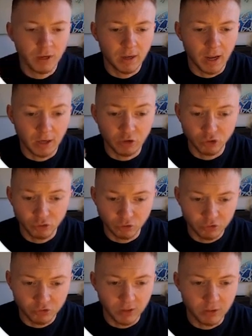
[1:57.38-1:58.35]
insurance
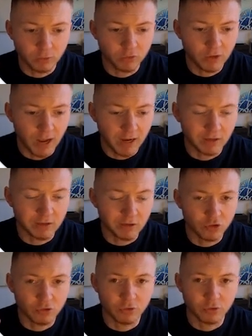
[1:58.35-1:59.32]
sales and
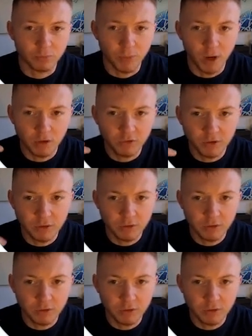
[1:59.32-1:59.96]
insurance marketing.